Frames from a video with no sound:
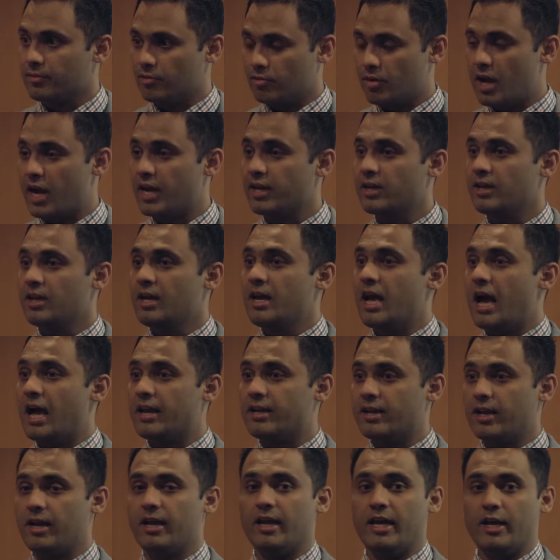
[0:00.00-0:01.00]
right?
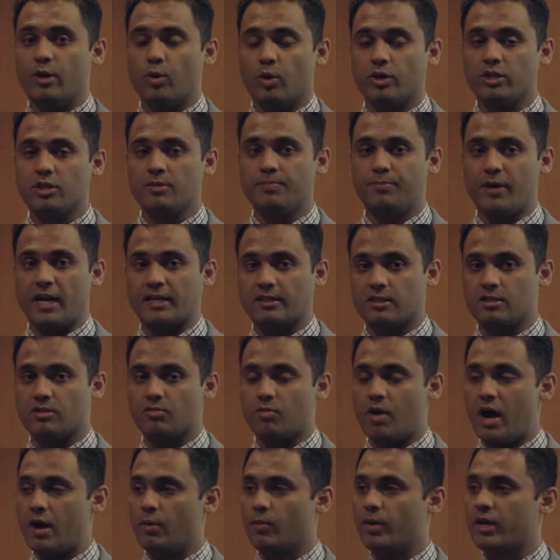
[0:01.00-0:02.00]
And in order to practice the
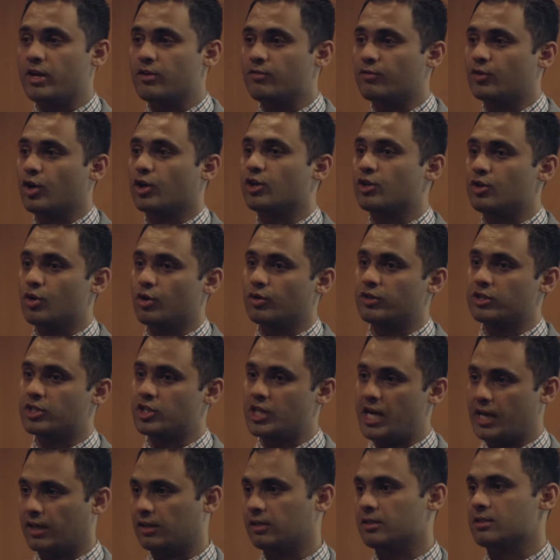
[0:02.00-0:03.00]
right way, you've got to know the
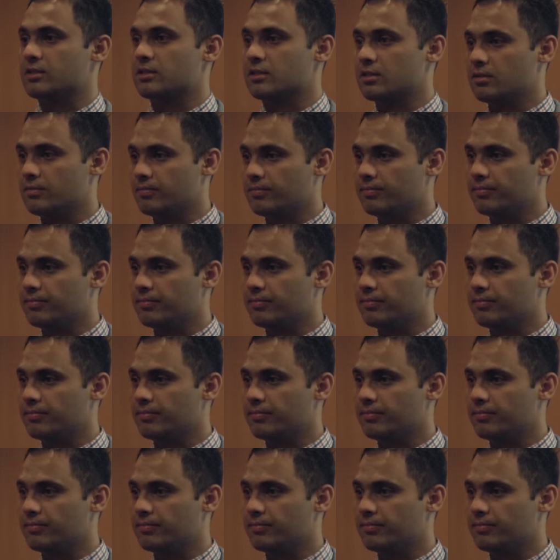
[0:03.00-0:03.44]
checklist.